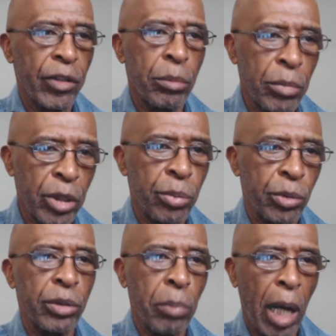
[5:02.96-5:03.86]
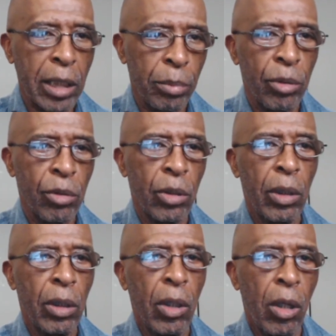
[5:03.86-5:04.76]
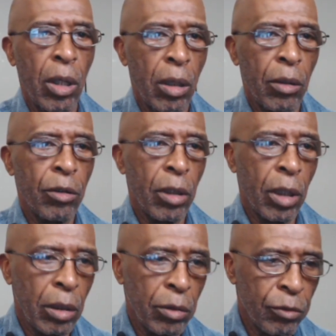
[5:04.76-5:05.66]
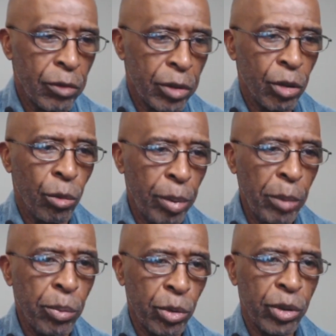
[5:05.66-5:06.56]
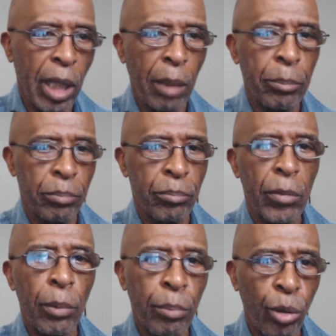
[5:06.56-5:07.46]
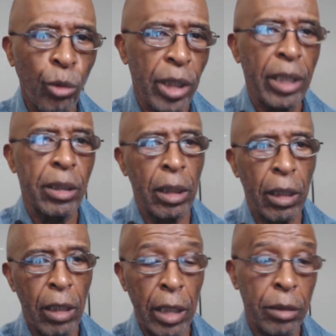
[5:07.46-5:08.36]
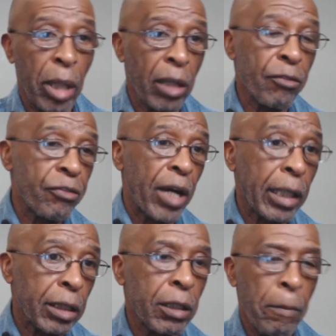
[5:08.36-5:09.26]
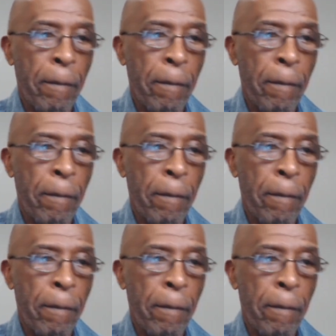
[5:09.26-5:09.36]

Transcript: as miserable as possible so people will stop protesting. As a matter of fact,